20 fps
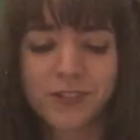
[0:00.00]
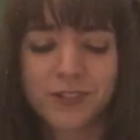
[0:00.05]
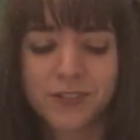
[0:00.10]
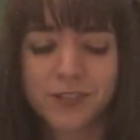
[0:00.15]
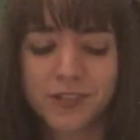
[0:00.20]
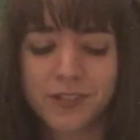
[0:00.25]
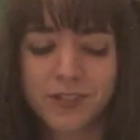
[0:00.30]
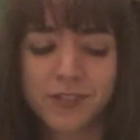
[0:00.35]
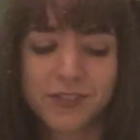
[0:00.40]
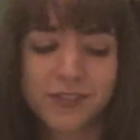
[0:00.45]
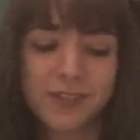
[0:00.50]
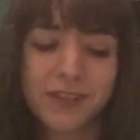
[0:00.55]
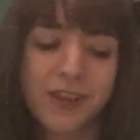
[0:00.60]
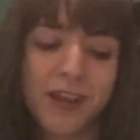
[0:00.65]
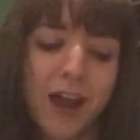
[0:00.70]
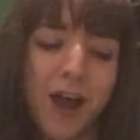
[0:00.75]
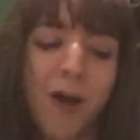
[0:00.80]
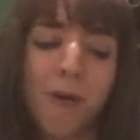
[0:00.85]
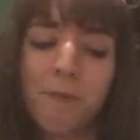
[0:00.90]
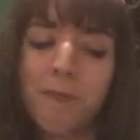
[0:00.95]
to see
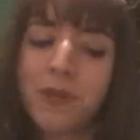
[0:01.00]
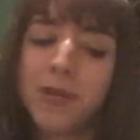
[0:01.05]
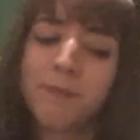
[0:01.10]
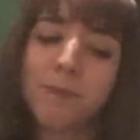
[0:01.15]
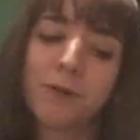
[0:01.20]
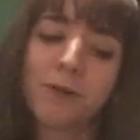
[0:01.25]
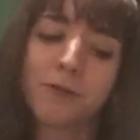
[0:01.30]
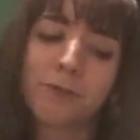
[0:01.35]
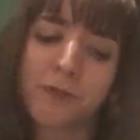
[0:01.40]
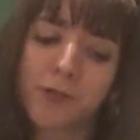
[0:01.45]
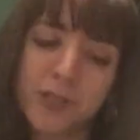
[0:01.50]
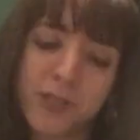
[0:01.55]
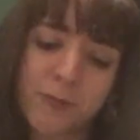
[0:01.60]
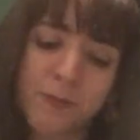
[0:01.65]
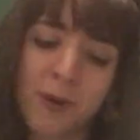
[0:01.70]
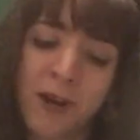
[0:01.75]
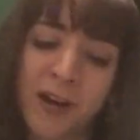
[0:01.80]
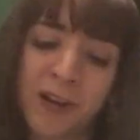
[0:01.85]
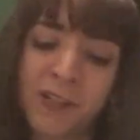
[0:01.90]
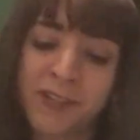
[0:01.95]
how people
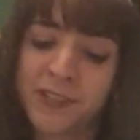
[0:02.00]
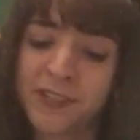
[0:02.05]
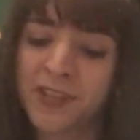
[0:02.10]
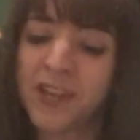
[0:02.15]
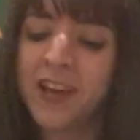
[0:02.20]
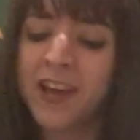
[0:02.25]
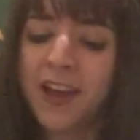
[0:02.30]
respond.